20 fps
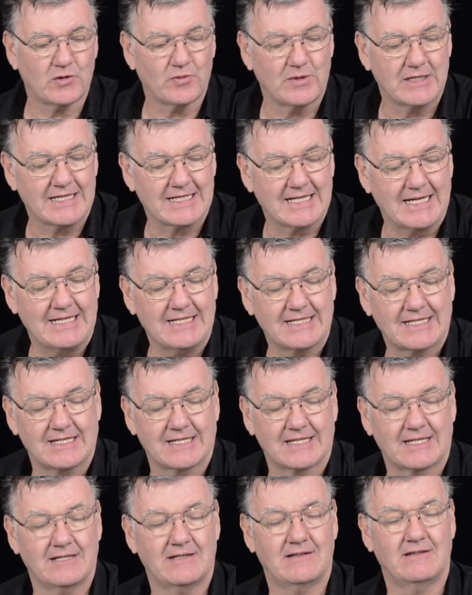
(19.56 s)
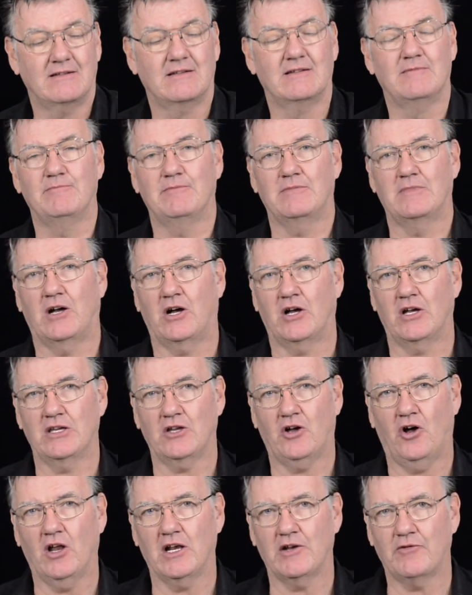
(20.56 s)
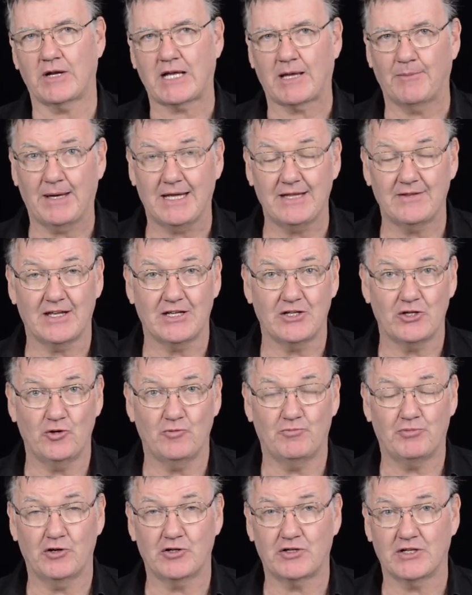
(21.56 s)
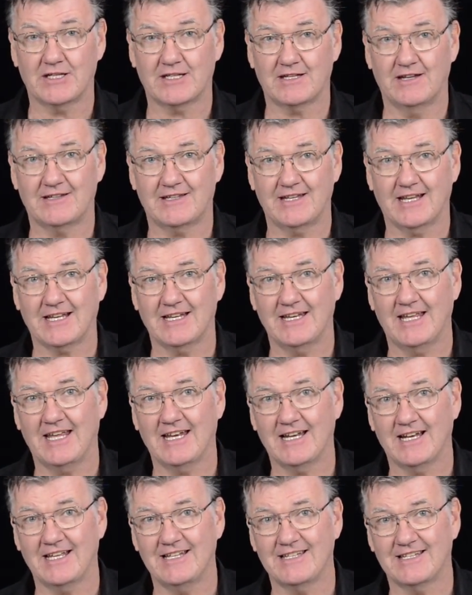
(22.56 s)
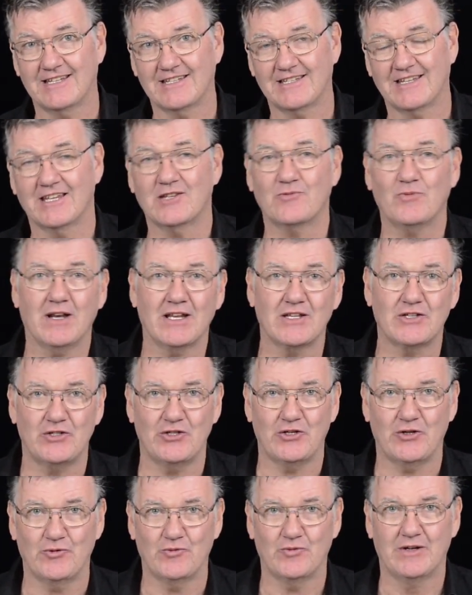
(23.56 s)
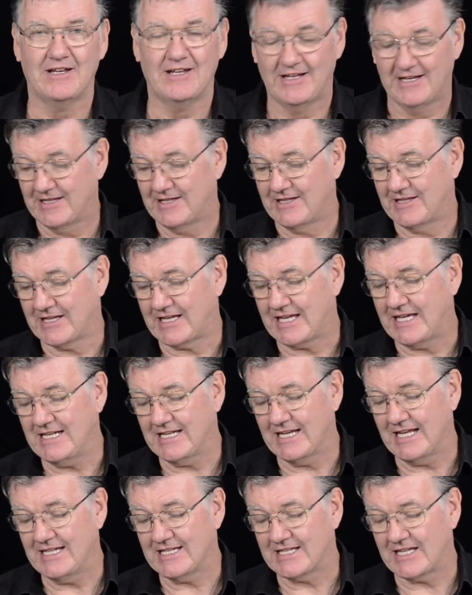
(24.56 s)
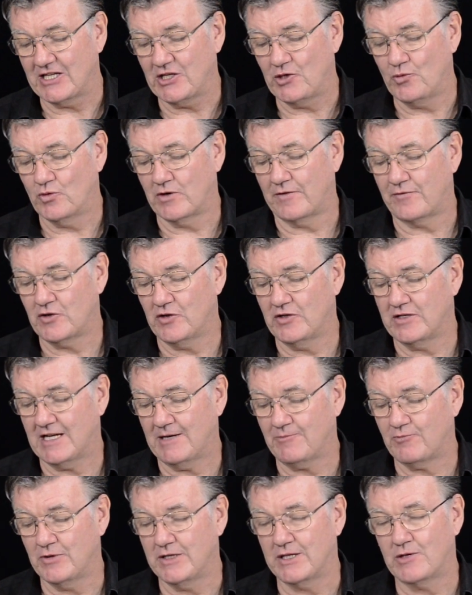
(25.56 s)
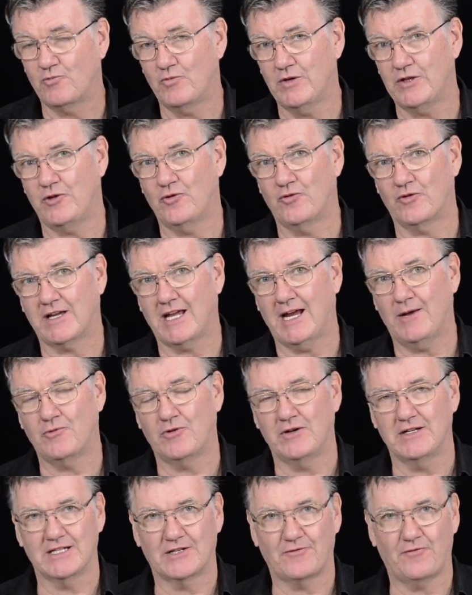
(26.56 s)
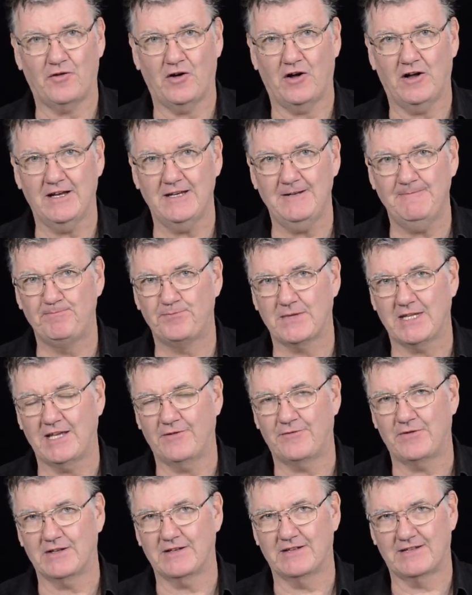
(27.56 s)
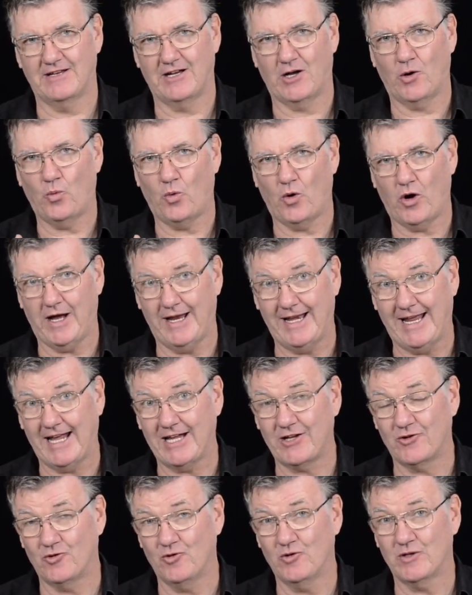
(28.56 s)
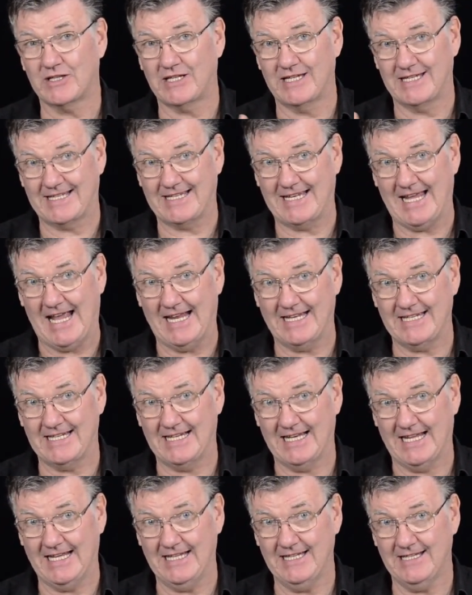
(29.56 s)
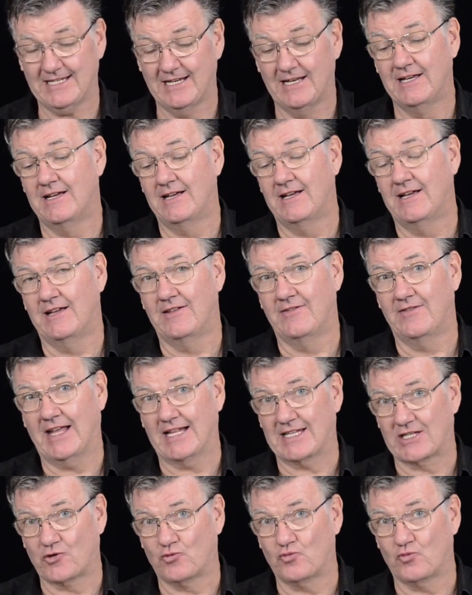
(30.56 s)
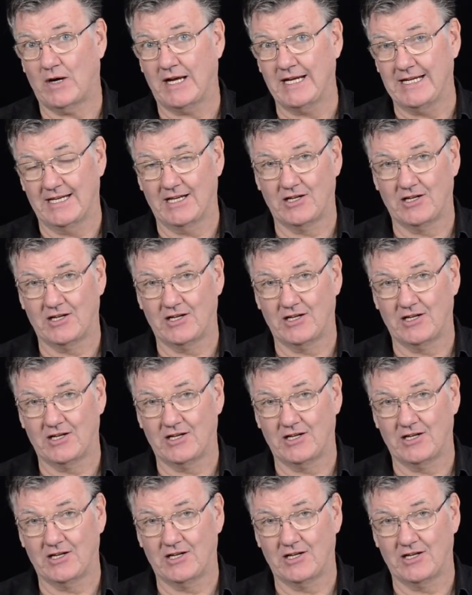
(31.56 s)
one is lenses. I highly recommend that you purchase second-hand lenses as well as new. The kit lens that you would have turned up with your camera is fine. If it's a wide angle to standard lens, that's great